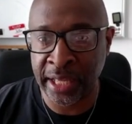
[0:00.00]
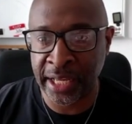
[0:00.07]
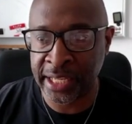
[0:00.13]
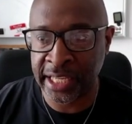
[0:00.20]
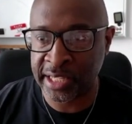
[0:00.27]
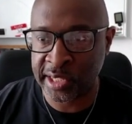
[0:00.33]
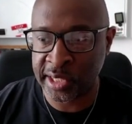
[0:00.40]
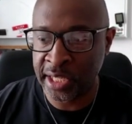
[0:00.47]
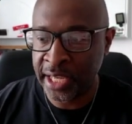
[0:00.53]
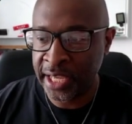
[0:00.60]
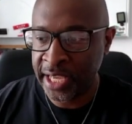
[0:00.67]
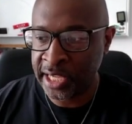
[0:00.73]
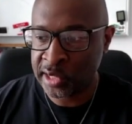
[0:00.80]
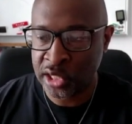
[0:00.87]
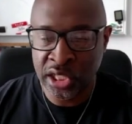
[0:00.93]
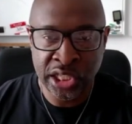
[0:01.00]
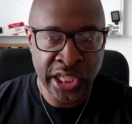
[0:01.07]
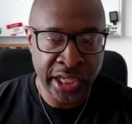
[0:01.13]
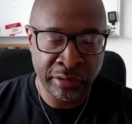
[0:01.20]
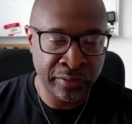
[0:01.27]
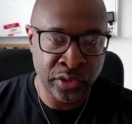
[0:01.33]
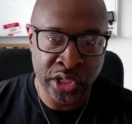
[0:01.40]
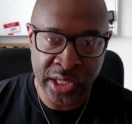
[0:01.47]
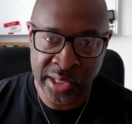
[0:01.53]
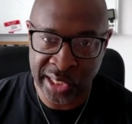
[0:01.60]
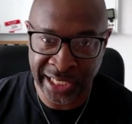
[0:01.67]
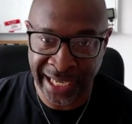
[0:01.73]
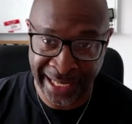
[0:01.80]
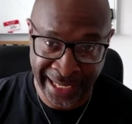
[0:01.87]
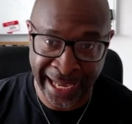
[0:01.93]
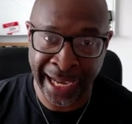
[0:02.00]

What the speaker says: it's the year of just getting it